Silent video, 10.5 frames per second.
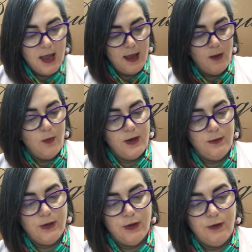And what
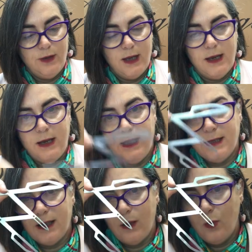it would do then
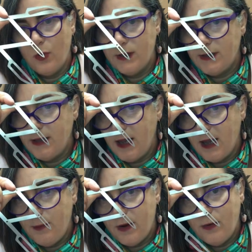is that once the
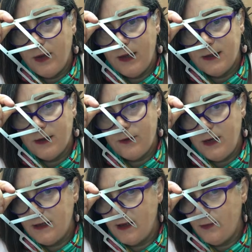eyebrow is
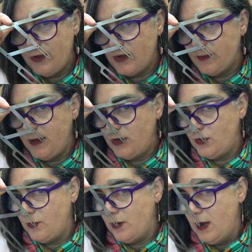agreed, then we just make
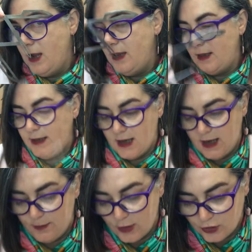sure that the
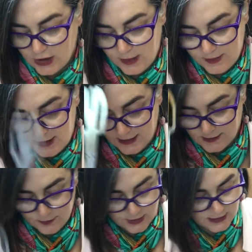eyebrow shape
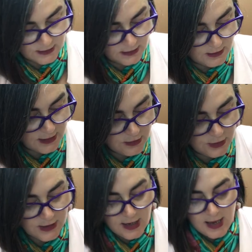is particularly good.